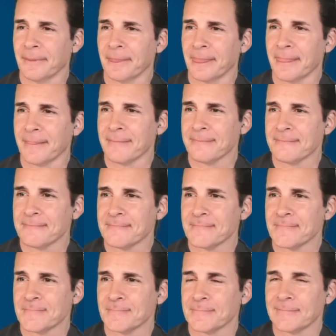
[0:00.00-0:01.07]
General
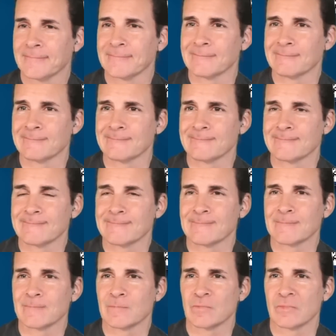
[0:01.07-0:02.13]
Razin Caine. Do you
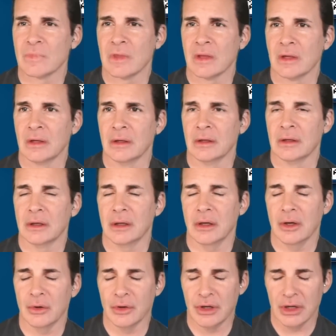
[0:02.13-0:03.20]
remember General Razin
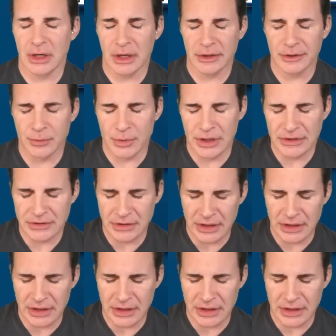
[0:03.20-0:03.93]
Caine? Oh God, Great the Razin